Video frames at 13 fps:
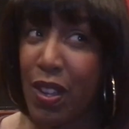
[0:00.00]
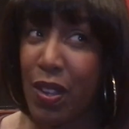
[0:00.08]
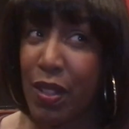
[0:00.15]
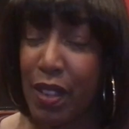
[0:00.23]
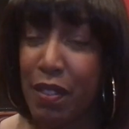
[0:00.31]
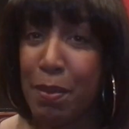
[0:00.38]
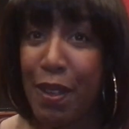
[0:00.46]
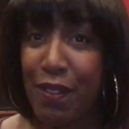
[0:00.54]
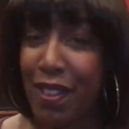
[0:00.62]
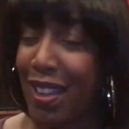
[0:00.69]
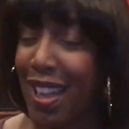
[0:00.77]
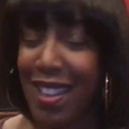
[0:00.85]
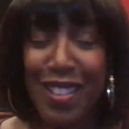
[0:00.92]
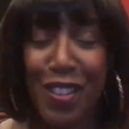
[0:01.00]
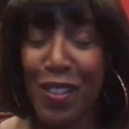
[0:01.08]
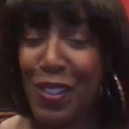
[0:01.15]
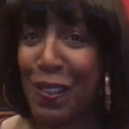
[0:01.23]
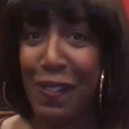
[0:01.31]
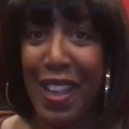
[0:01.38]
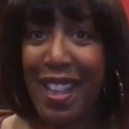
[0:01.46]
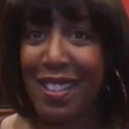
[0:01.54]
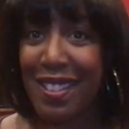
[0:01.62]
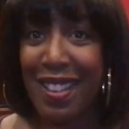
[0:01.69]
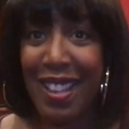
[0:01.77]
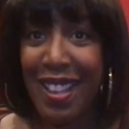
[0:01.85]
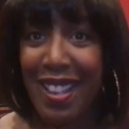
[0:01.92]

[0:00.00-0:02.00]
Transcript: I think it was about gosh, it goes so fast.